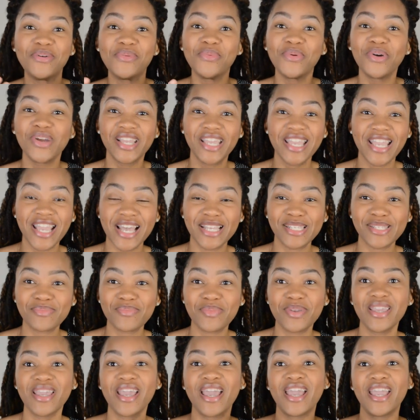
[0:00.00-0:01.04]
working as a
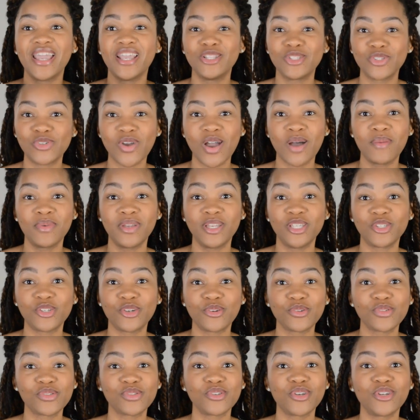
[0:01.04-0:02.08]
PA in trauma and
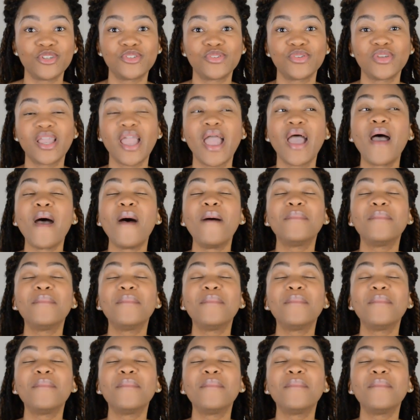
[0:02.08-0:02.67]
general surgery,